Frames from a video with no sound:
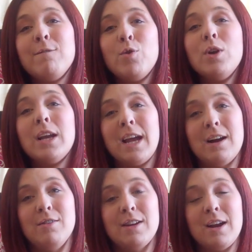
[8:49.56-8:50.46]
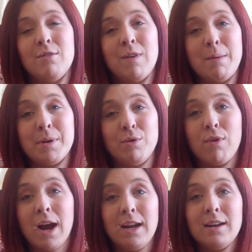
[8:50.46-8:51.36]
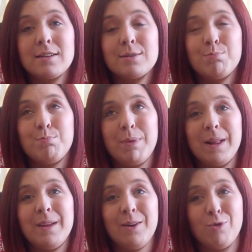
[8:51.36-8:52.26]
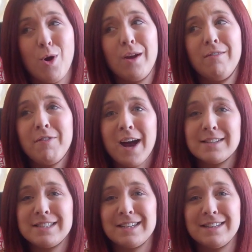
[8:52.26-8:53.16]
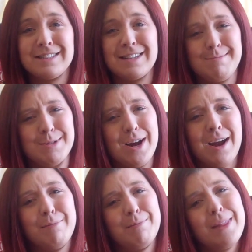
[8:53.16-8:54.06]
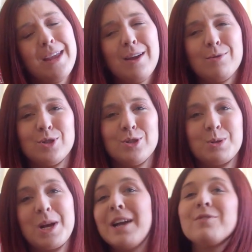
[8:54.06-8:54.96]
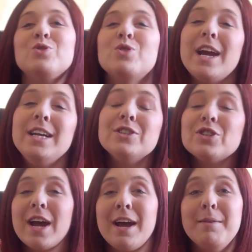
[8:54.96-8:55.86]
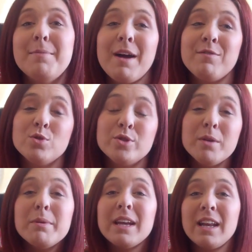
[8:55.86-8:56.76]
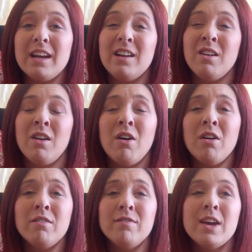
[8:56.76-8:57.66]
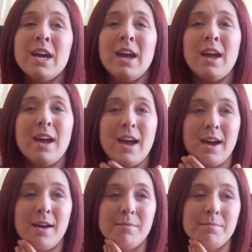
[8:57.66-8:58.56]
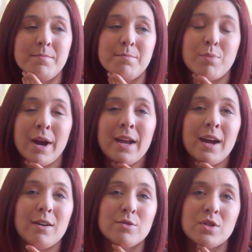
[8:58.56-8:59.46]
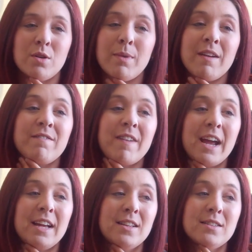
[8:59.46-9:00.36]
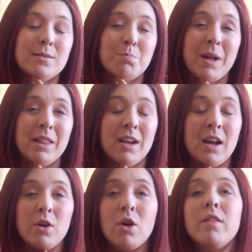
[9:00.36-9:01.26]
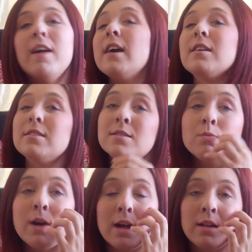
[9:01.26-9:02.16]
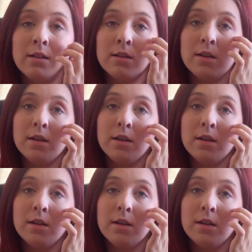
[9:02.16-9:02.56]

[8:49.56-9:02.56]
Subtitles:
falling out at a rapid rate but then growing fast at the same time, which is kind of strange. I've also been getting a lot of breakouts on my face, but then I got that as well